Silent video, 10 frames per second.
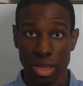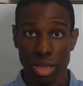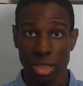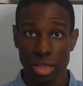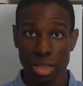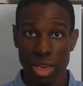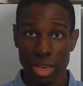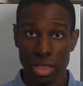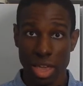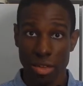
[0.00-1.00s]
and then
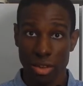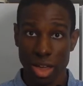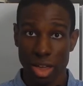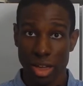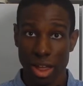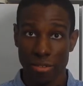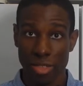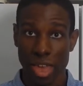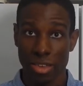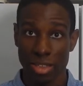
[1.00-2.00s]
take the avocado half
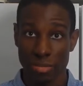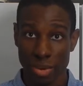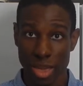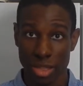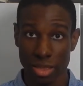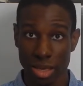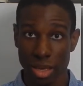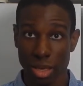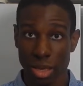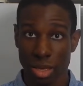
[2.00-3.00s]
that has the pit
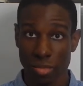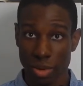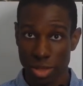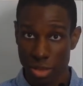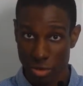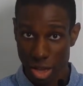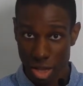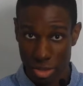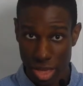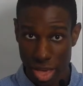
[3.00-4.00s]
and place it right
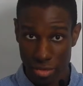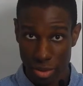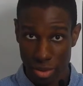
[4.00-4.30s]
on top.